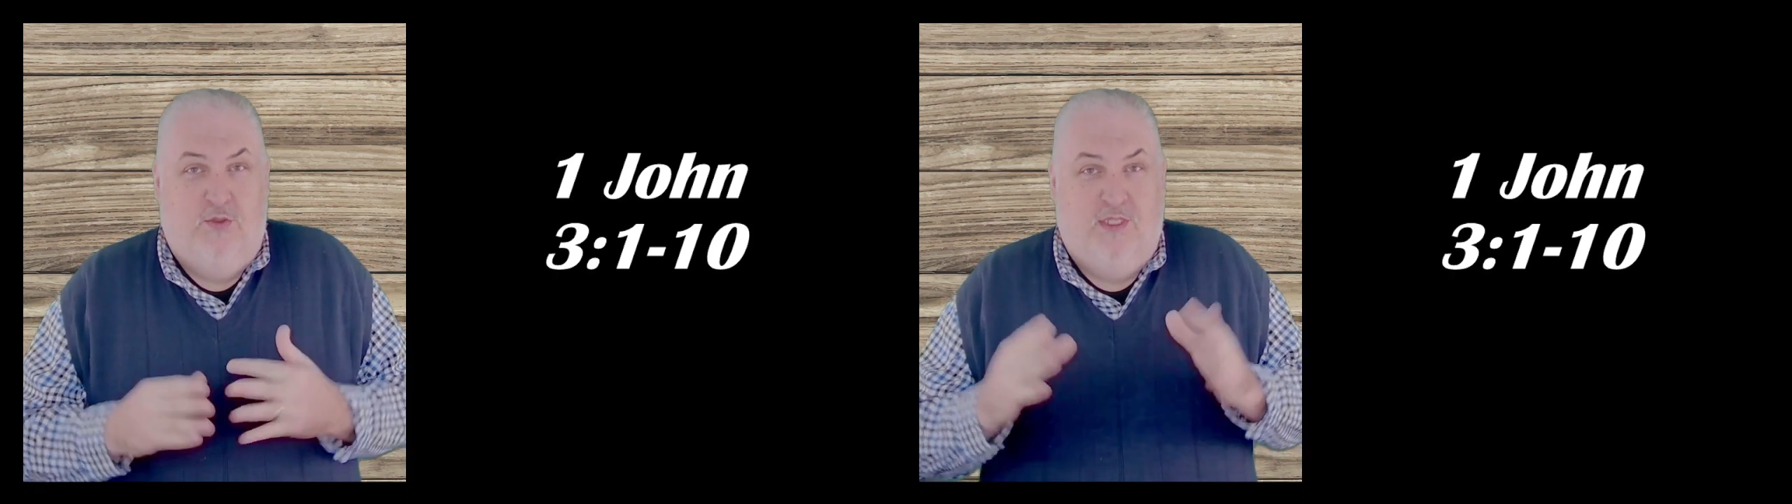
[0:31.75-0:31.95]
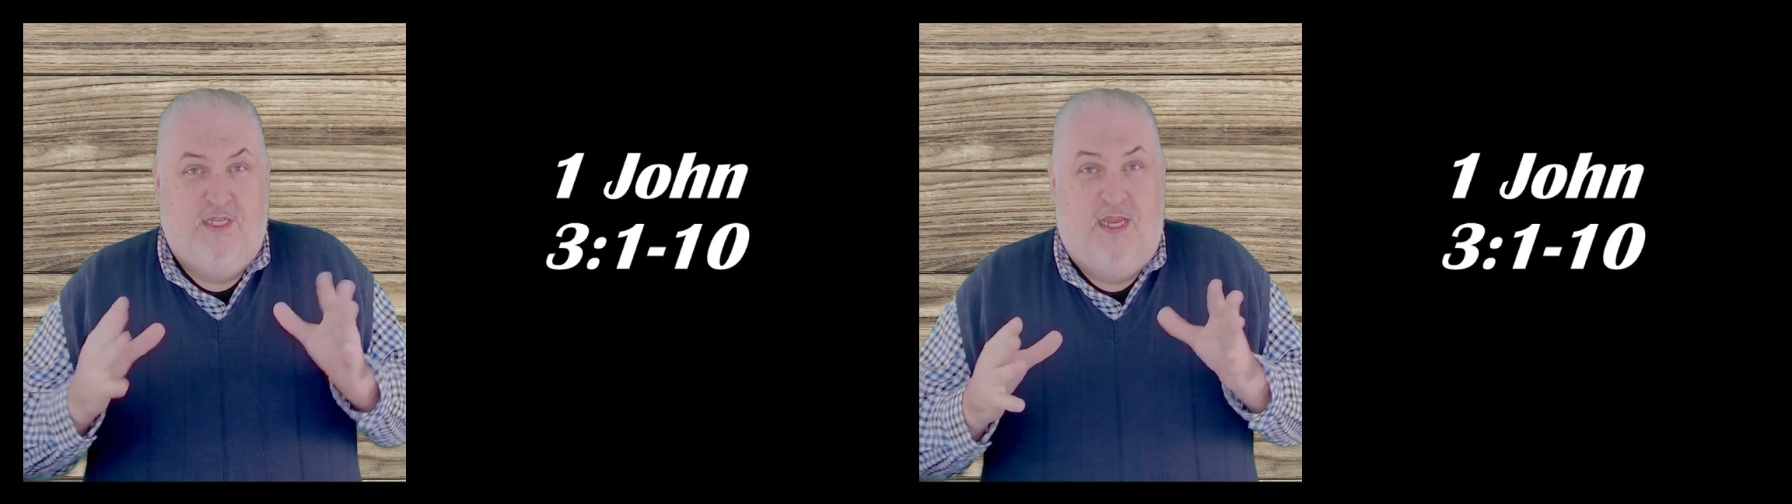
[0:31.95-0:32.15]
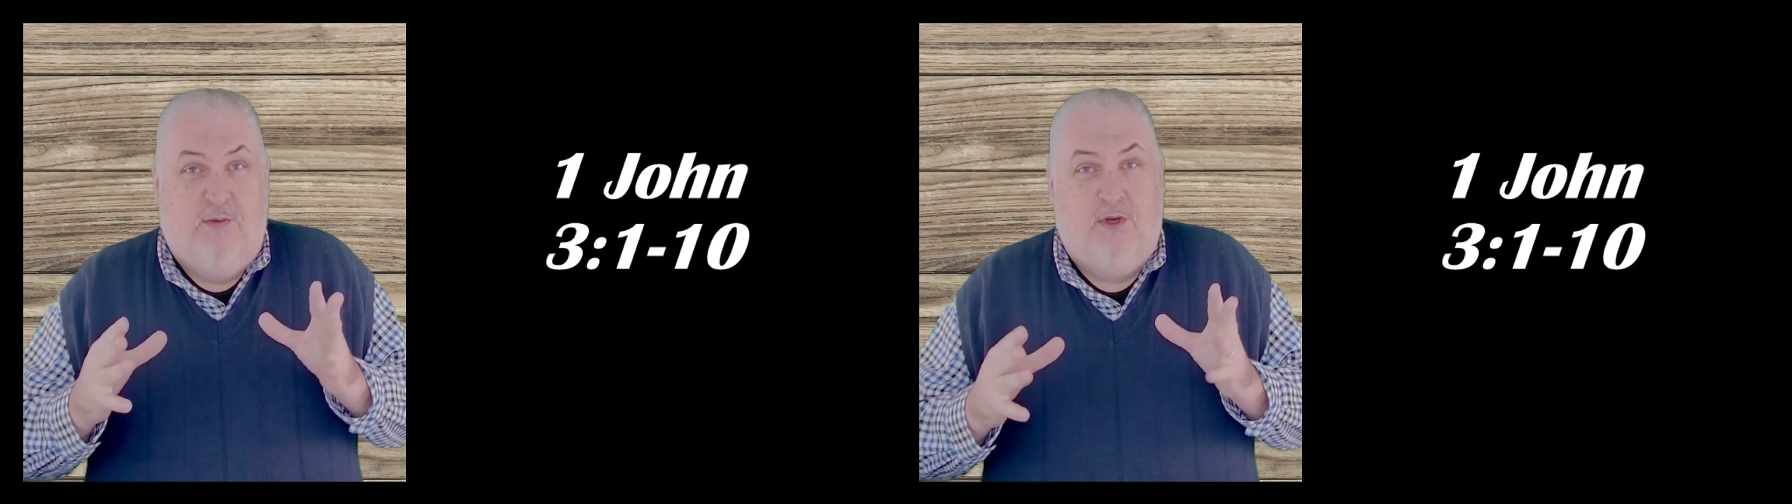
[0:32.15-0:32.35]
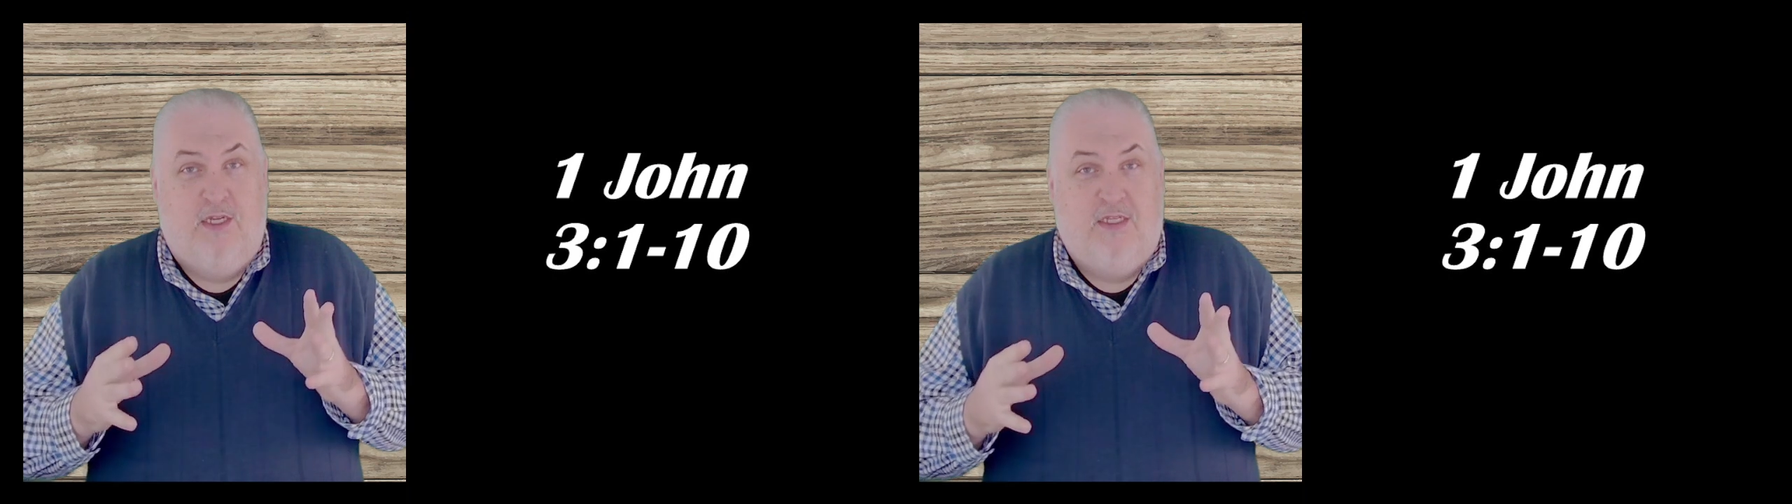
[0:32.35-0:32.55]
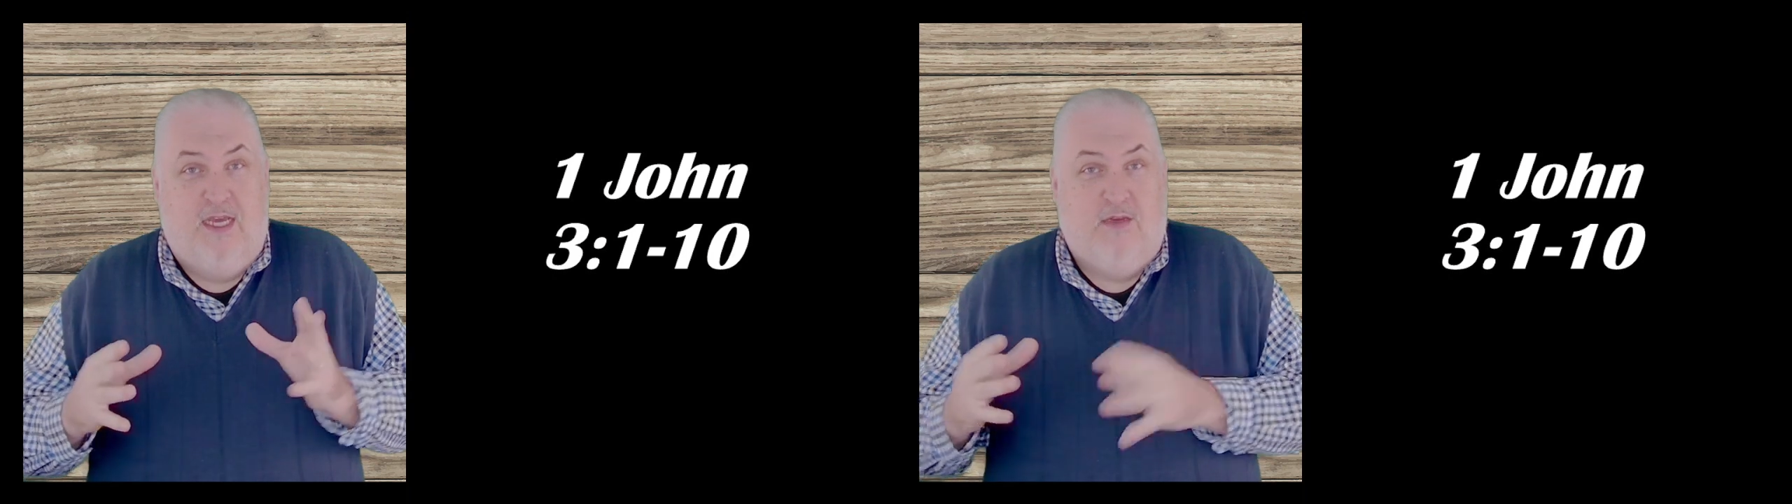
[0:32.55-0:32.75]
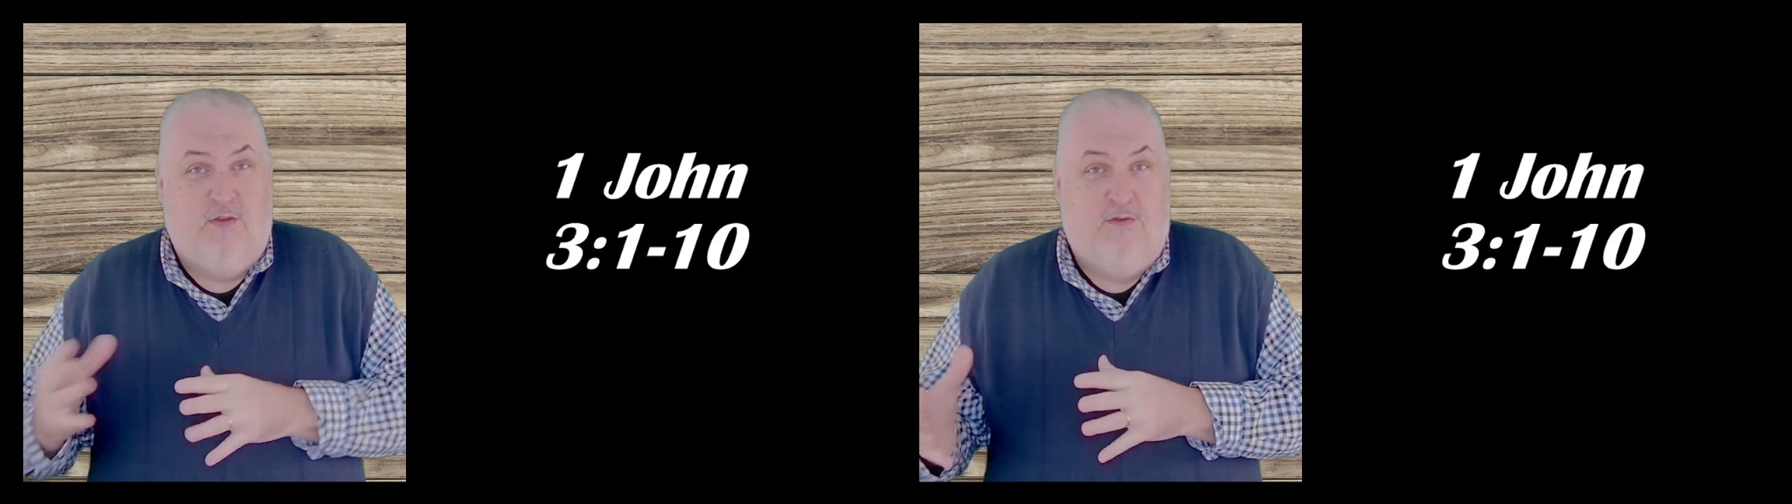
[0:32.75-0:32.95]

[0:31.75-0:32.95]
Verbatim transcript: and today we're going to tackle the